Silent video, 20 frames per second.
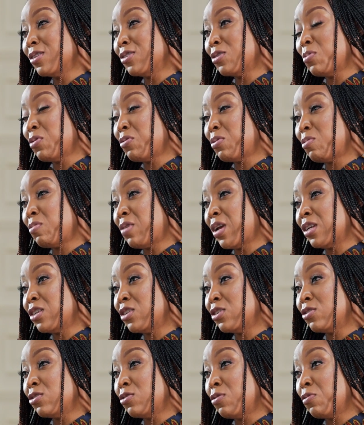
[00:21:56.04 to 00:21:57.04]
are some of the
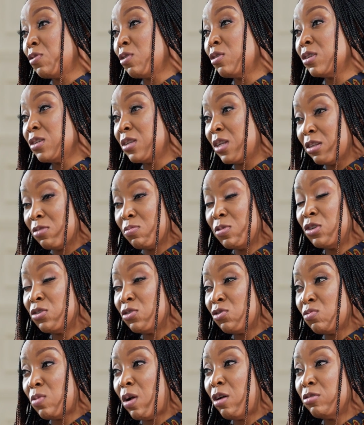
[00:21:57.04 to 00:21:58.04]
reactions you've gotten as we
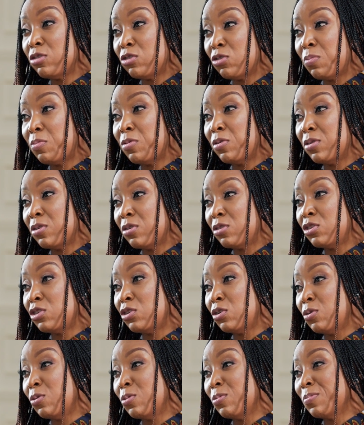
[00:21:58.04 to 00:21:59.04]
just round up on the
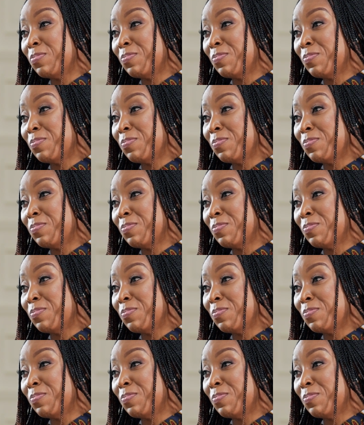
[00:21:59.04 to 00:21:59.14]
show?